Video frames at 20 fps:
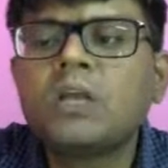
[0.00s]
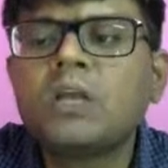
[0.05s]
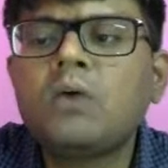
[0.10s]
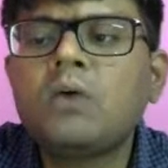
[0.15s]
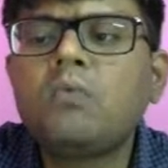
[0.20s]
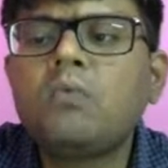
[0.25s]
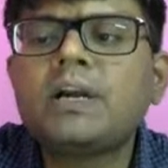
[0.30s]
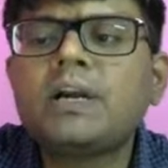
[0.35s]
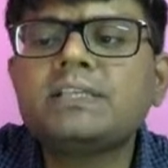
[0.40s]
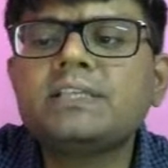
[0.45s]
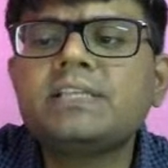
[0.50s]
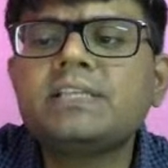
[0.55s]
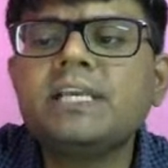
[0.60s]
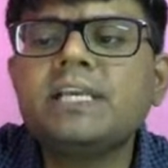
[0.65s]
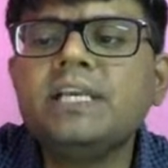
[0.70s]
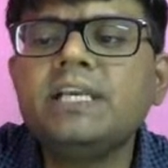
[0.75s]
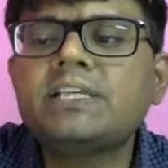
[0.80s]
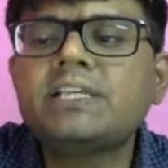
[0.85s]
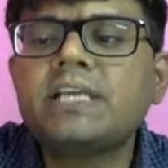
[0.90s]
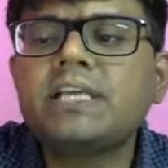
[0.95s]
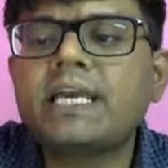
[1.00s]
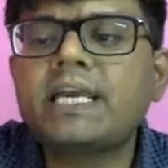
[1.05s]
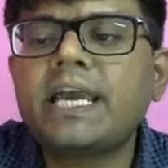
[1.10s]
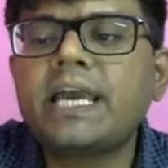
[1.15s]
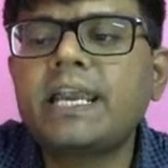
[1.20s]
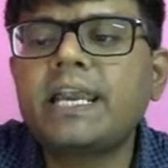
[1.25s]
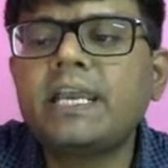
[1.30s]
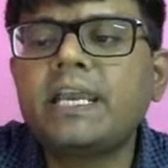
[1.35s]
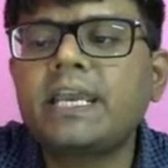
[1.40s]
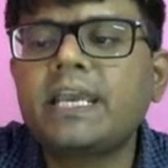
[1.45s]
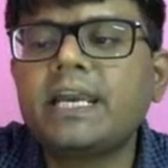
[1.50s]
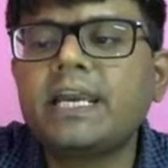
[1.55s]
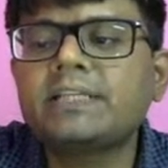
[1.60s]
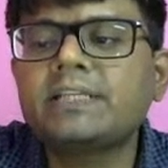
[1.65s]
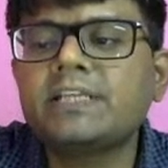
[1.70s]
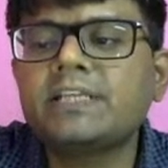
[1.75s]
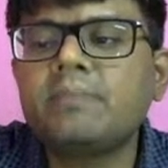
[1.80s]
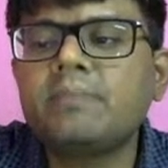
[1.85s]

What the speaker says: What is the initial kinetic energy?